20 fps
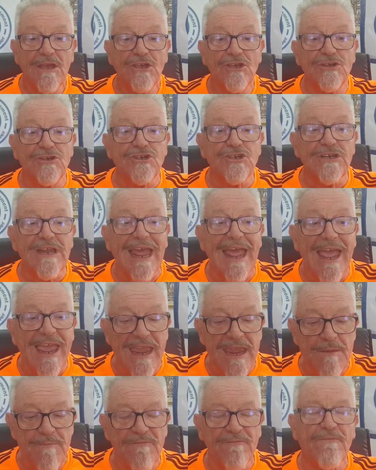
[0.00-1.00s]
You should
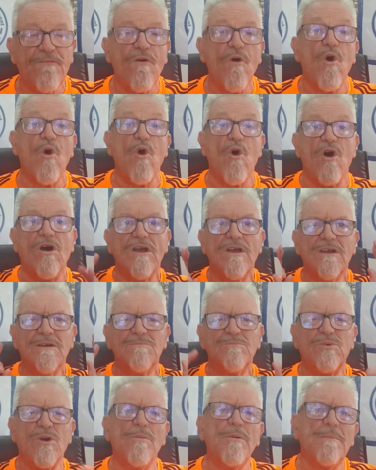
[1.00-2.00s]
aim for
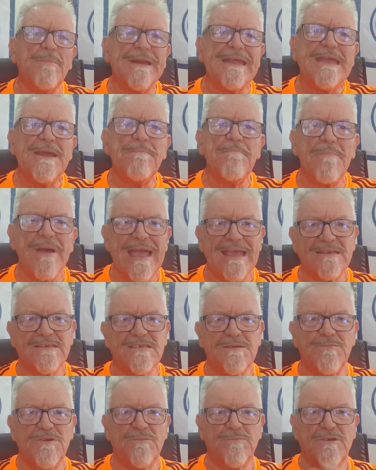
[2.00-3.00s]
probably a
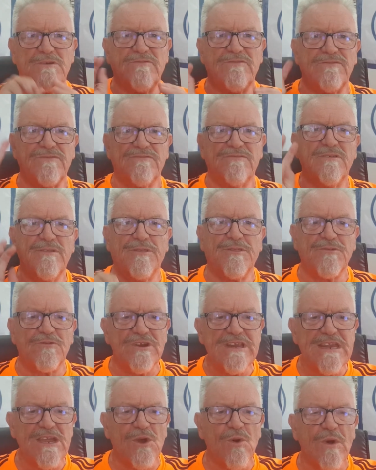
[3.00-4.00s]
maximum of
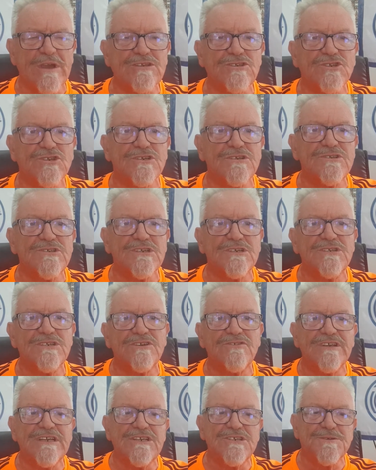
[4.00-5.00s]
3 questions
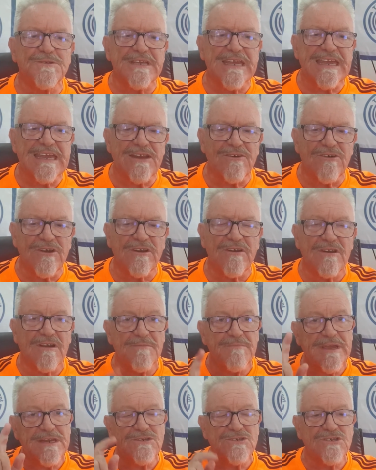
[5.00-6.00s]
under each area I
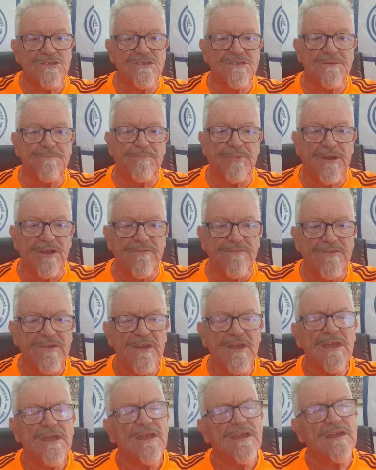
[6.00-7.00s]
mentioned above.
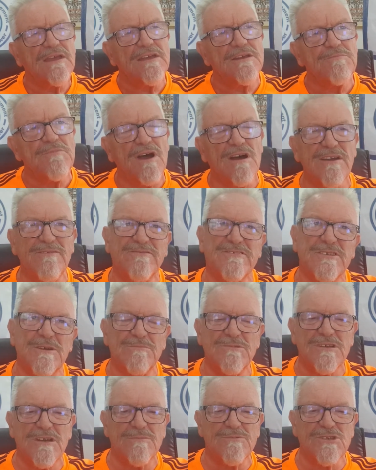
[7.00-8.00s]
I've
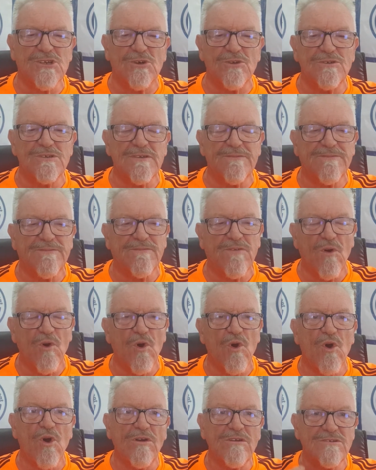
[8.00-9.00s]
sometimes gone to
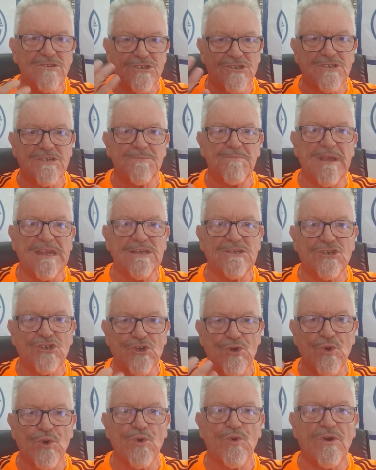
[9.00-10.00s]
4 just to make
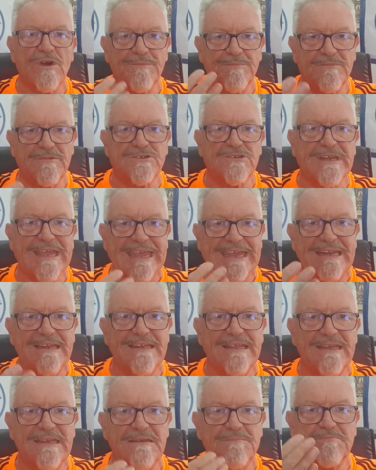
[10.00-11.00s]
sure I'm getting
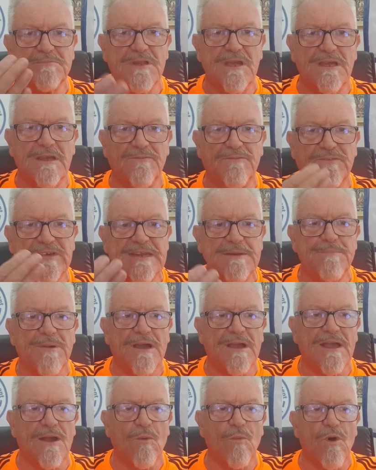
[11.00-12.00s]
the
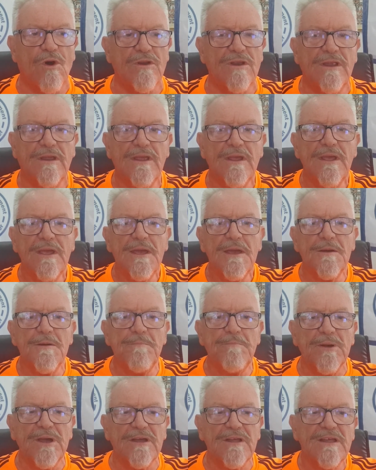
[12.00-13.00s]
feedback I want,
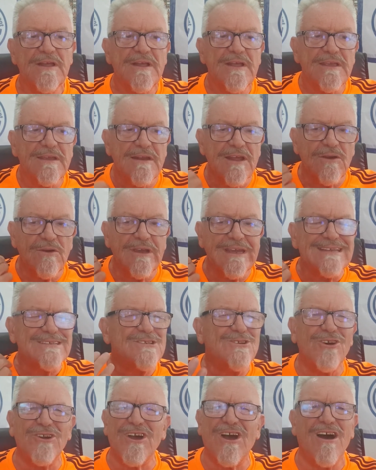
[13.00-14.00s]
but it's
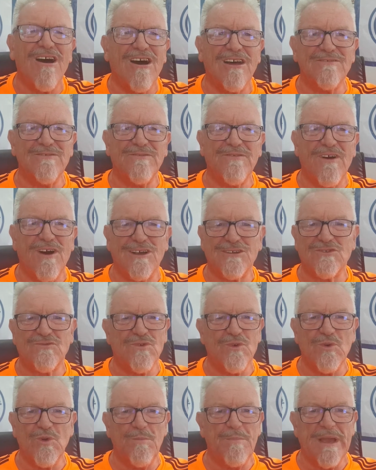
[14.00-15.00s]
not a hard and fast
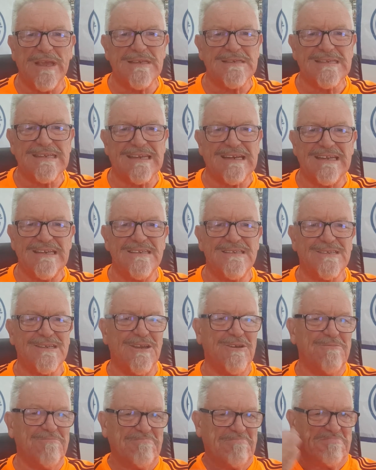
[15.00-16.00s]
rule basically,
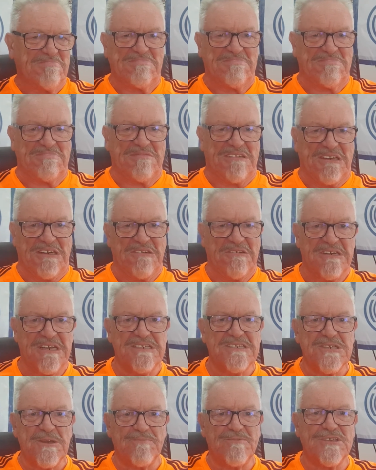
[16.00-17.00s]
so
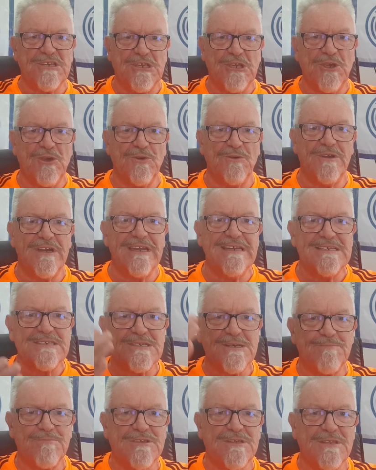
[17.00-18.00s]
it's up to you, and
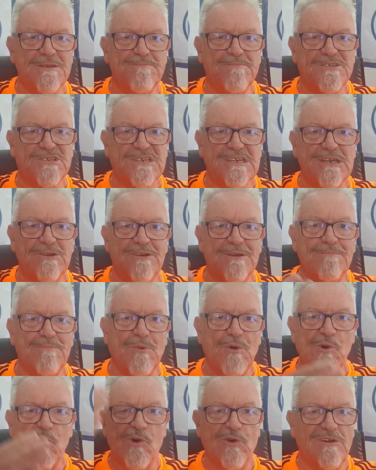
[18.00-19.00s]
it's up to the steering
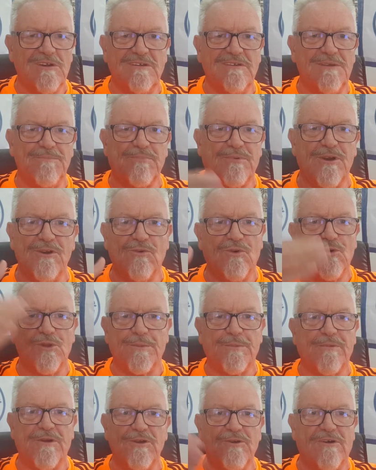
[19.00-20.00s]
board and the
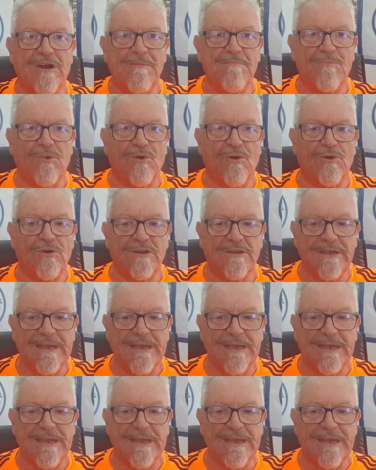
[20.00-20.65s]
program board.